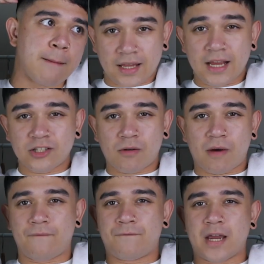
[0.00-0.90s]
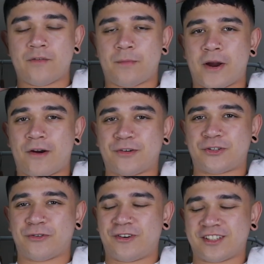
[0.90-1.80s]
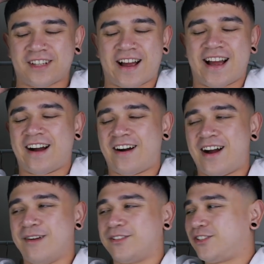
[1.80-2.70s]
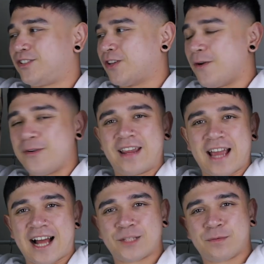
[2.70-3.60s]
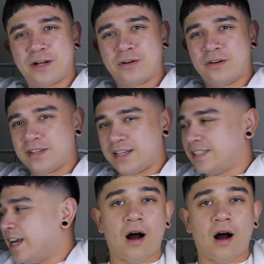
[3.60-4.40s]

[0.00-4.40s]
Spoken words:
These are my favorite pair of shorts. Like, I was so gassed when I got these.